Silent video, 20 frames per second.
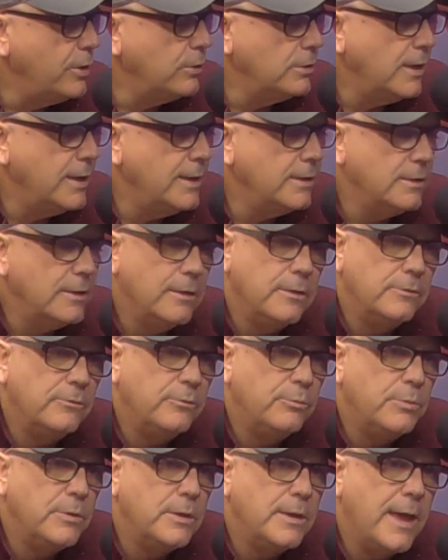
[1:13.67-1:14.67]
here lately
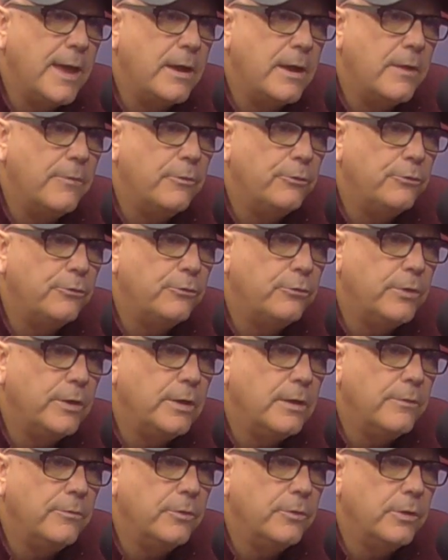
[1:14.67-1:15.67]
that's been out on the
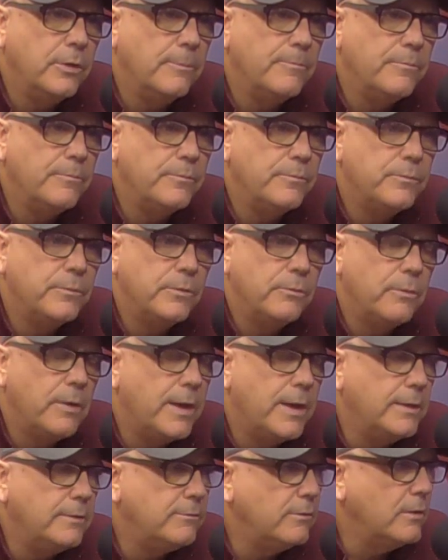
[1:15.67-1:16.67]
street on the
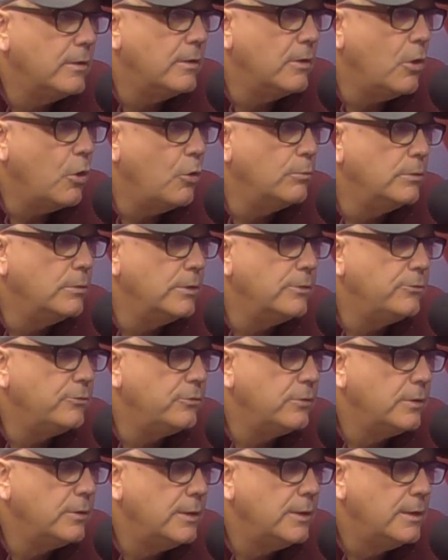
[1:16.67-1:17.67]
right uh,
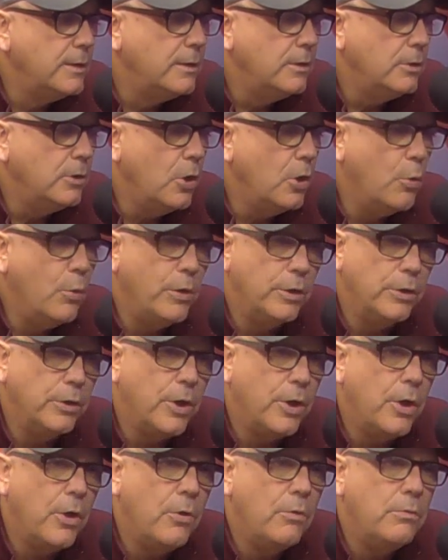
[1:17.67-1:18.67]
homeless nowhere to
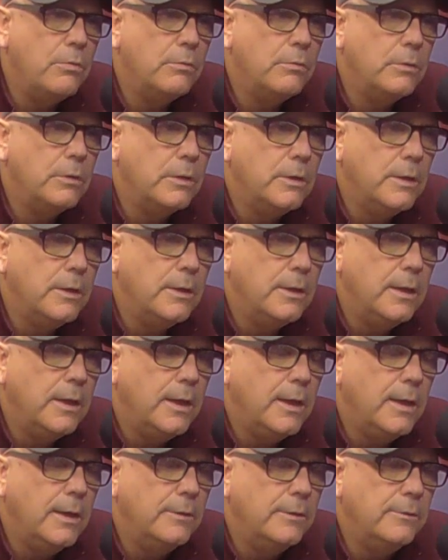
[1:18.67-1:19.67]
go
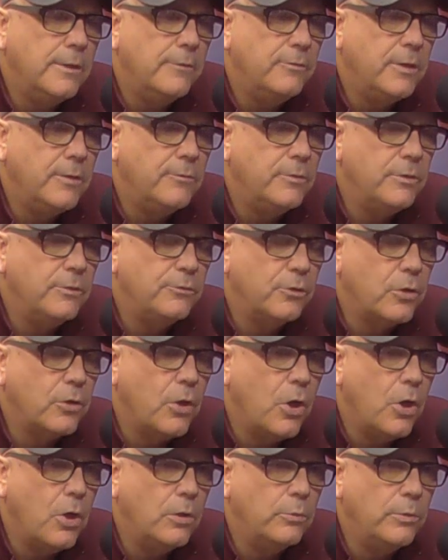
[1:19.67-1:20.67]
and they've given us a
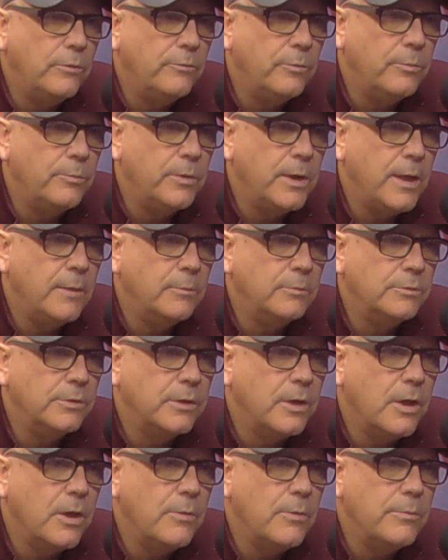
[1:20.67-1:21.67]
call and we've been able
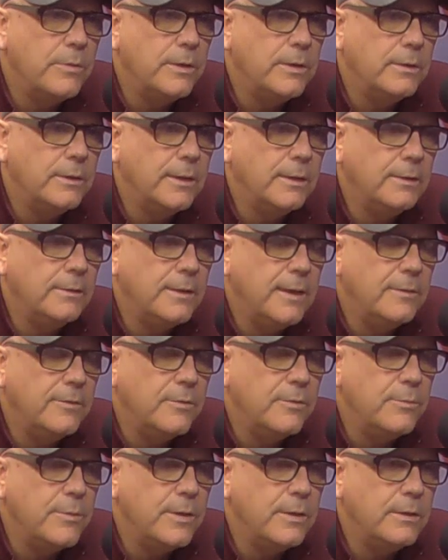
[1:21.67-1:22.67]
to come and, and
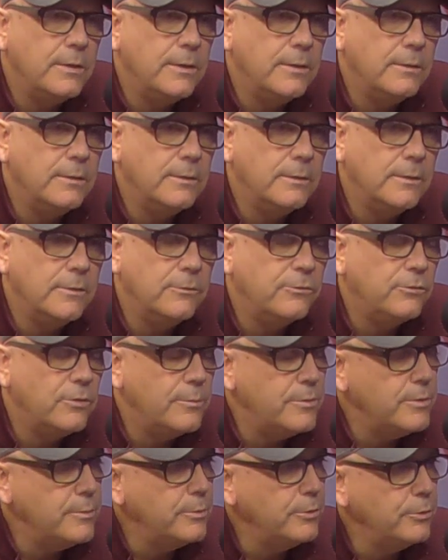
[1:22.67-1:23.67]
take them in and, and
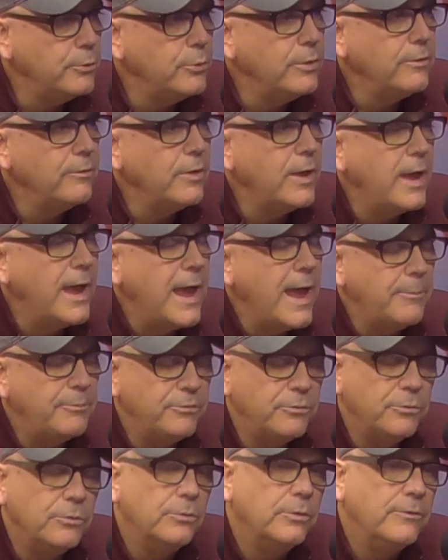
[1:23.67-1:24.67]
some of them are doing
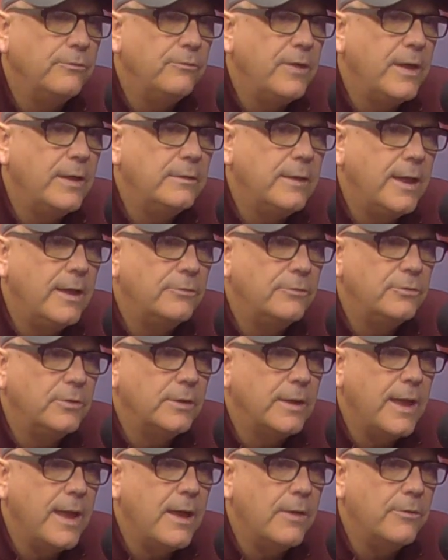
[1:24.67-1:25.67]
absolutely
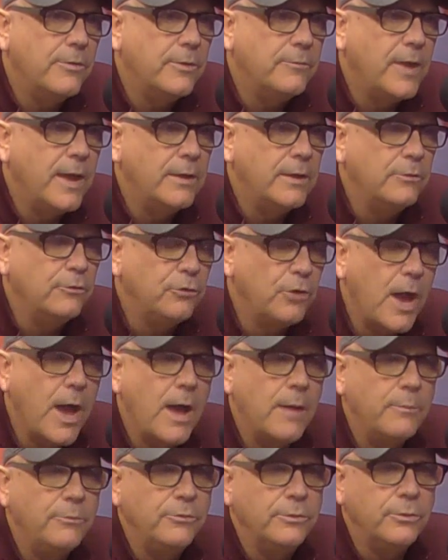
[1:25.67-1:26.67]
fantastic now they've gotten
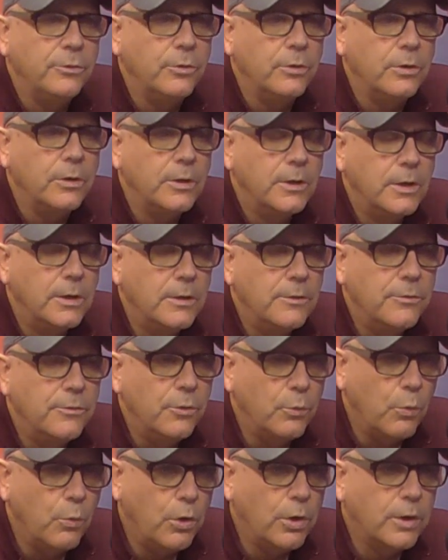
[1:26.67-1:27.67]
jobs and they're
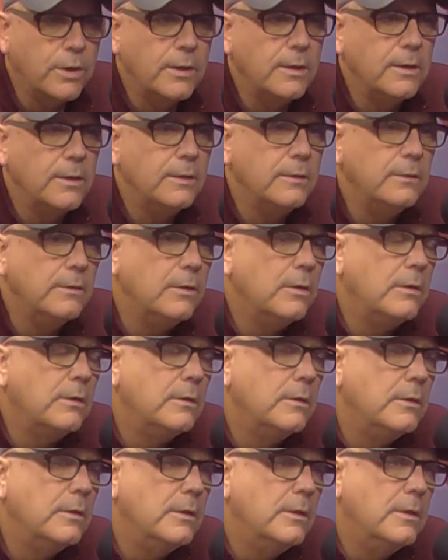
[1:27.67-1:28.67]
they're working and
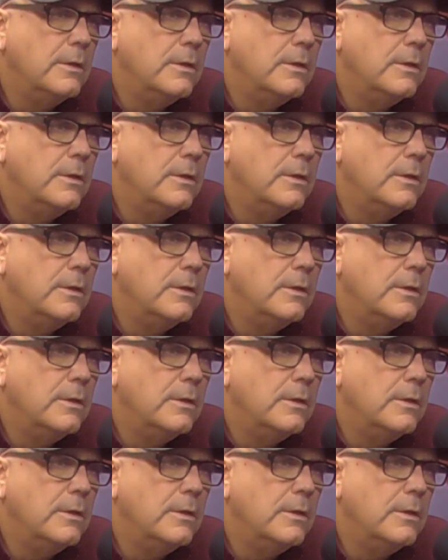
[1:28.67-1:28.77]
they're